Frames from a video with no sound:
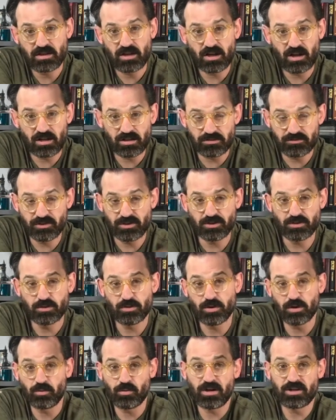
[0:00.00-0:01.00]
all of you who
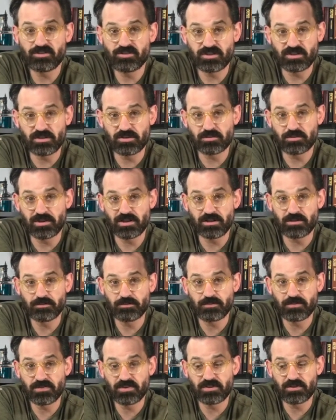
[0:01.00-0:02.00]
are watching as well.
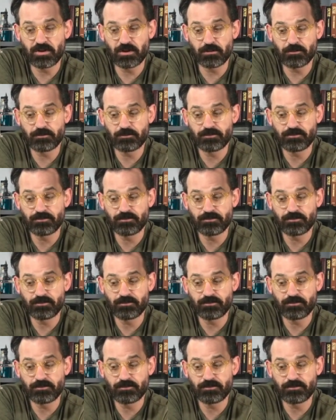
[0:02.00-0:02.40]
So